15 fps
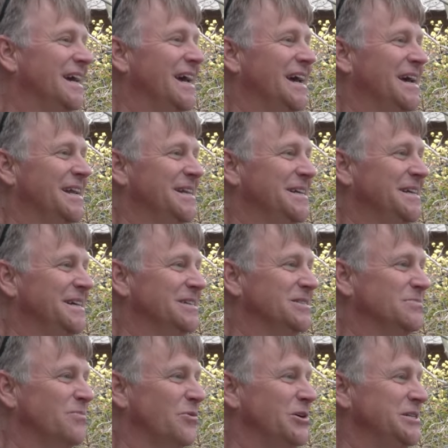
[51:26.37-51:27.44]
and
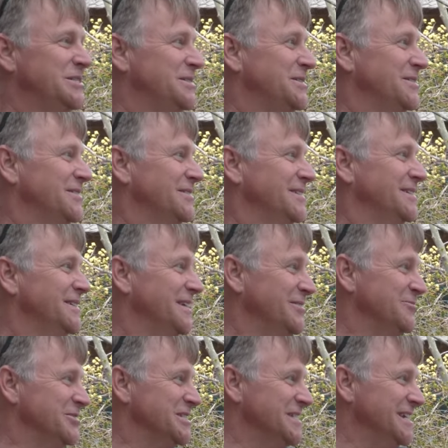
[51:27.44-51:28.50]
it's moist
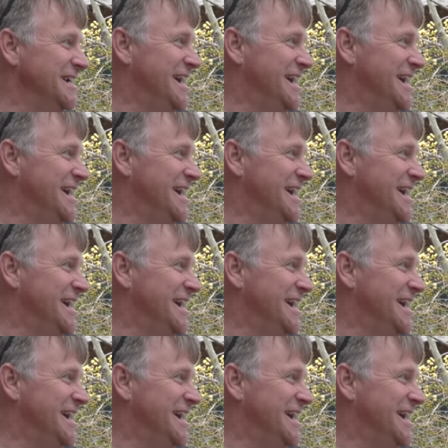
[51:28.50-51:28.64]
continuously.